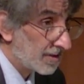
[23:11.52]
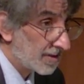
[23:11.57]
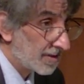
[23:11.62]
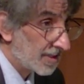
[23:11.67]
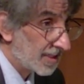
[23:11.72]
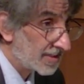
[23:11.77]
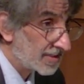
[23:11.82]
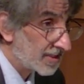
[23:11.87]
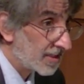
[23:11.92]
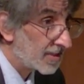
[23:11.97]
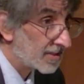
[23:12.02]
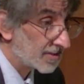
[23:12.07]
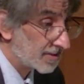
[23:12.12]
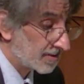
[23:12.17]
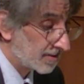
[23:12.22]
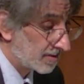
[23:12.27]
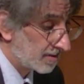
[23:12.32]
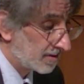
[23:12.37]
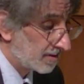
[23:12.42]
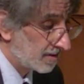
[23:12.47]
That's us.
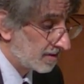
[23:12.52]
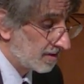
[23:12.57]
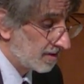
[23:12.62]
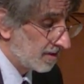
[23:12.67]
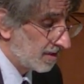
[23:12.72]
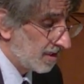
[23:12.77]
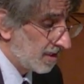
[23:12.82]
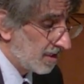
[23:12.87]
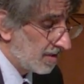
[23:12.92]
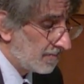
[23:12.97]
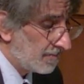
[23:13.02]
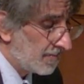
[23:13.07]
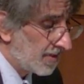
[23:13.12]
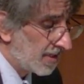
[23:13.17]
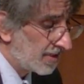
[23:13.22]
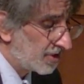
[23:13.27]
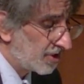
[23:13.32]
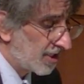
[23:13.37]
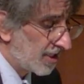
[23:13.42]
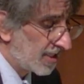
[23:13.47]

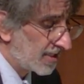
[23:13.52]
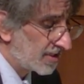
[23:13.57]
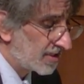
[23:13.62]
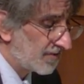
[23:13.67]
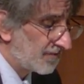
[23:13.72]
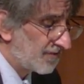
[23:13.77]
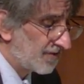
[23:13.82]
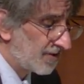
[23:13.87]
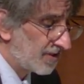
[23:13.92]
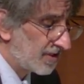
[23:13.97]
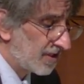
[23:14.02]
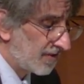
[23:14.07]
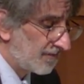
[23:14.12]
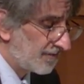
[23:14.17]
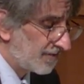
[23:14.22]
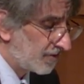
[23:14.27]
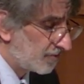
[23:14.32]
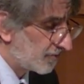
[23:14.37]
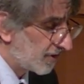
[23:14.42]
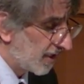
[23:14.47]
Much as the
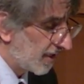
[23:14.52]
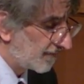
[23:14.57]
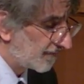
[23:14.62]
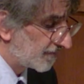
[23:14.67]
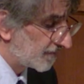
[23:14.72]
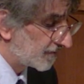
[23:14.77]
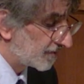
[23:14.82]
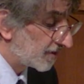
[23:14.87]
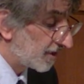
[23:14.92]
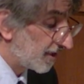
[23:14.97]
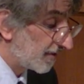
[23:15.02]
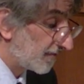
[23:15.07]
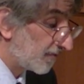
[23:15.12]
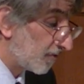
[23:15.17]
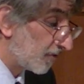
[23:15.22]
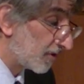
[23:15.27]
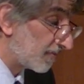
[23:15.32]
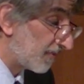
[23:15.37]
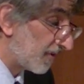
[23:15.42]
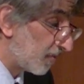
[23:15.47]
Philadelphia drafters, led of
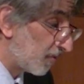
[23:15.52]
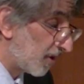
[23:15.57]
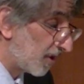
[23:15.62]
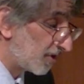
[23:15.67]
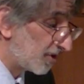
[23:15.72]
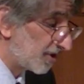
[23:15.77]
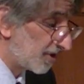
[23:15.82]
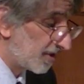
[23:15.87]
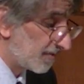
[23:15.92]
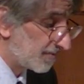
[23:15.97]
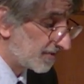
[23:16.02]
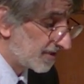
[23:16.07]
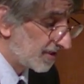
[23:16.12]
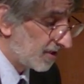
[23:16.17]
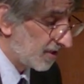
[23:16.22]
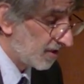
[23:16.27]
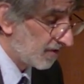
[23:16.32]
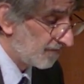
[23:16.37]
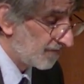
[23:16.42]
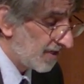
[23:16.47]
course by Washington
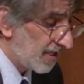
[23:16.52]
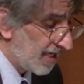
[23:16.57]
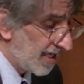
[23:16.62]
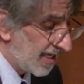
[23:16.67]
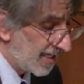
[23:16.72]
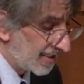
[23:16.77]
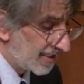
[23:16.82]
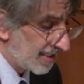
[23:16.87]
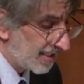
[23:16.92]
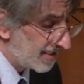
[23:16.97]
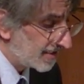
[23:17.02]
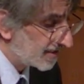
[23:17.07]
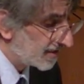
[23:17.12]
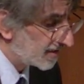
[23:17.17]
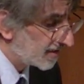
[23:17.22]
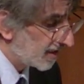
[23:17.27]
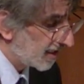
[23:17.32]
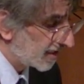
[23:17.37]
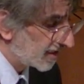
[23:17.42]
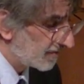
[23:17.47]
himself, had laced the
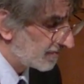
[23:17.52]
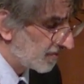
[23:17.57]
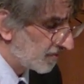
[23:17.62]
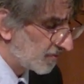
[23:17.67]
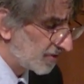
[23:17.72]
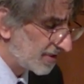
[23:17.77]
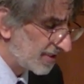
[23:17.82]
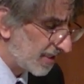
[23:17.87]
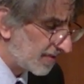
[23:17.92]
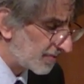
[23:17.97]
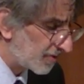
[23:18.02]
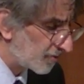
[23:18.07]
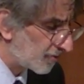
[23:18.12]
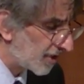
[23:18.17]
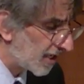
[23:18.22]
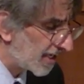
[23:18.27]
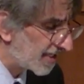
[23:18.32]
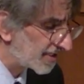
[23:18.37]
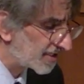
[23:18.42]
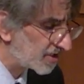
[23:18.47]
document with
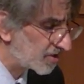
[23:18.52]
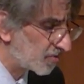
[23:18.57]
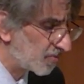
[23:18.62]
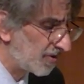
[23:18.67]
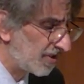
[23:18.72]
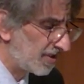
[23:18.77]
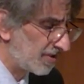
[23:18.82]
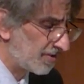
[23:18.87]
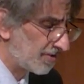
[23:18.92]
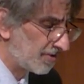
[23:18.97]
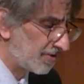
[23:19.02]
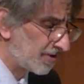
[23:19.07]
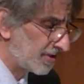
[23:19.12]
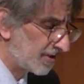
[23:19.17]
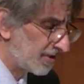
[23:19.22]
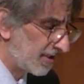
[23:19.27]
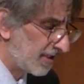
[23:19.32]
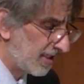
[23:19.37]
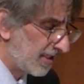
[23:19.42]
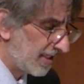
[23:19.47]
democratic
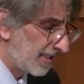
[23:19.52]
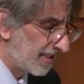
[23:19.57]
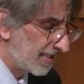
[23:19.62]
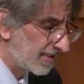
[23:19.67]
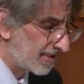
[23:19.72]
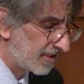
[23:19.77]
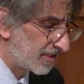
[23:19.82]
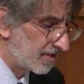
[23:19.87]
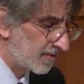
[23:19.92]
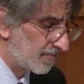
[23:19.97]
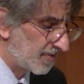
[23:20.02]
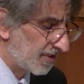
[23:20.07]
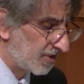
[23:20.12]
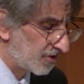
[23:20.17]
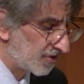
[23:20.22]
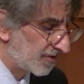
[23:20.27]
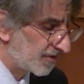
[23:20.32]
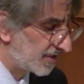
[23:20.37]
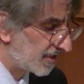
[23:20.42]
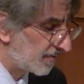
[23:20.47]
sweeteners in
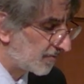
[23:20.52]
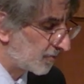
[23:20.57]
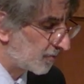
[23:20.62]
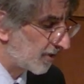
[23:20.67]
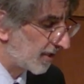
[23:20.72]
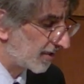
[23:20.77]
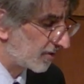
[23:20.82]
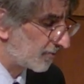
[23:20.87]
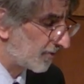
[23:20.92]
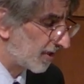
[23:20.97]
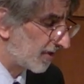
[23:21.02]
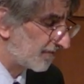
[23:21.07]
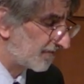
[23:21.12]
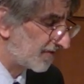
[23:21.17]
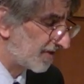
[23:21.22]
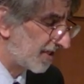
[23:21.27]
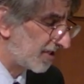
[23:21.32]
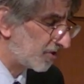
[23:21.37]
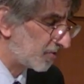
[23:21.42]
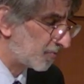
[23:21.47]
anticipation of the democratic
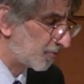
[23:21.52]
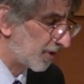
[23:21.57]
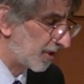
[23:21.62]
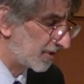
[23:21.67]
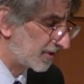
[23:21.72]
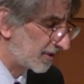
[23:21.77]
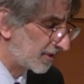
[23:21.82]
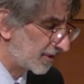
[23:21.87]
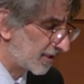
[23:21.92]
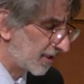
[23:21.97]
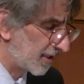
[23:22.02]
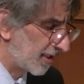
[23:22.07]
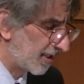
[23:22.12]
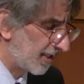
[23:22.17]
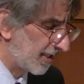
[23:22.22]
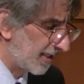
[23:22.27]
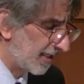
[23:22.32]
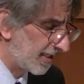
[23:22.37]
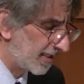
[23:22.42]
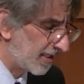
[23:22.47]
ratification process that lay
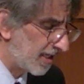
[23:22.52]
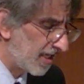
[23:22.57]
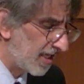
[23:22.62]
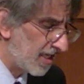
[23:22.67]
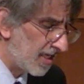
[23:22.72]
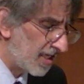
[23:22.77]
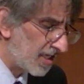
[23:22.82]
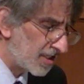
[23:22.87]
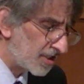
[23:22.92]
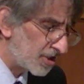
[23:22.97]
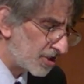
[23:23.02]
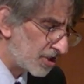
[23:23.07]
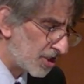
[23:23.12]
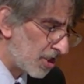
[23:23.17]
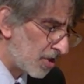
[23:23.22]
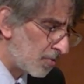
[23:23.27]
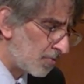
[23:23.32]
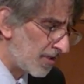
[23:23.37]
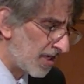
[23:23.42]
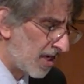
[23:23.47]
ahead,
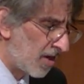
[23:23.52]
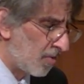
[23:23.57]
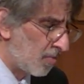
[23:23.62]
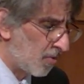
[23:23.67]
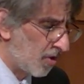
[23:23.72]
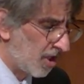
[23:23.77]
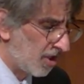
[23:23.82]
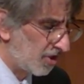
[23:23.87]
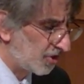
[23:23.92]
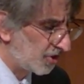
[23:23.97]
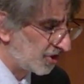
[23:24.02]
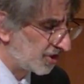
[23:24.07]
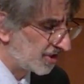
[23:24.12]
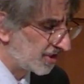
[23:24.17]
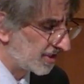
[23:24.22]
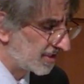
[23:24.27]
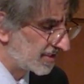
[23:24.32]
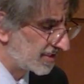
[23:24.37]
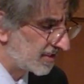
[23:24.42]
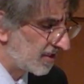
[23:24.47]
so now
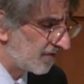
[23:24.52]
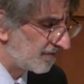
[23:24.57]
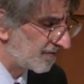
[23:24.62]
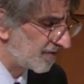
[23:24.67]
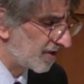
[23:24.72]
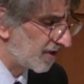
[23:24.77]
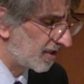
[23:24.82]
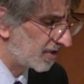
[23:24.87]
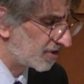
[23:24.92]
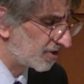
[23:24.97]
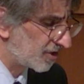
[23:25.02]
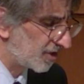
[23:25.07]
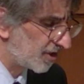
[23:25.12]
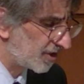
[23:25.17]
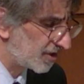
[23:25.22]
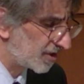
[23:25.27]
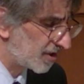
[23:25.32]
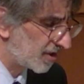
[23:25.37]
Washington self-consciously